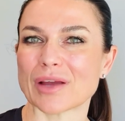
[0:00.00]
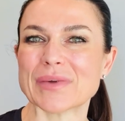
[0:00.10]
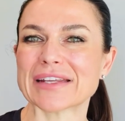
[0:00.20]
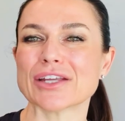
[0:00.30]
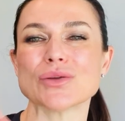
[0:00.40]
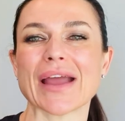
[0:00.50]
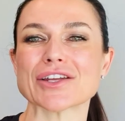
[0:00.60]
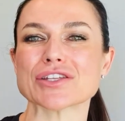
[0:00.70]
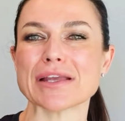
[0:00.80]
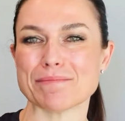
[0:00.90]
I mean, can you
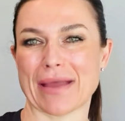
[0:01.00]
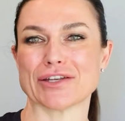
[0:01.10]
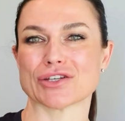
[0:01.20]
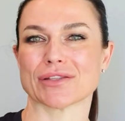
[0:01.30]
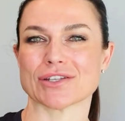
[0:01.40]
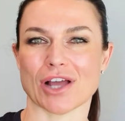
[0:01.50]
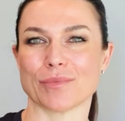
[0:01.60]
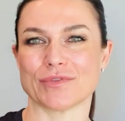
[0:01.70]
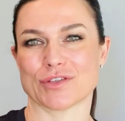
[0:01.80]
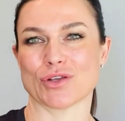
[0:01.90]
actually imagine the
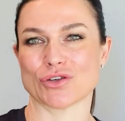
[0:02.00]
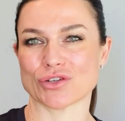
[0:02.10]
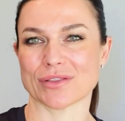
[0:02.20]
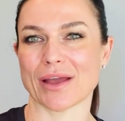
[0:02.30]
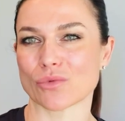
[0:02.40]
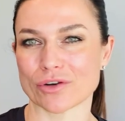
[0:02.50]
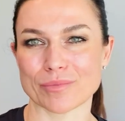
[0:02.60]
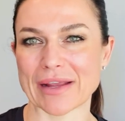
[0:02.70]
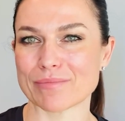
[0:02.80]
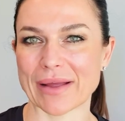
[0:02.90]
type of surgery that would have
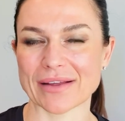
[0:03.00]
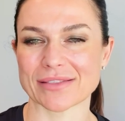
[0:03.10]
been back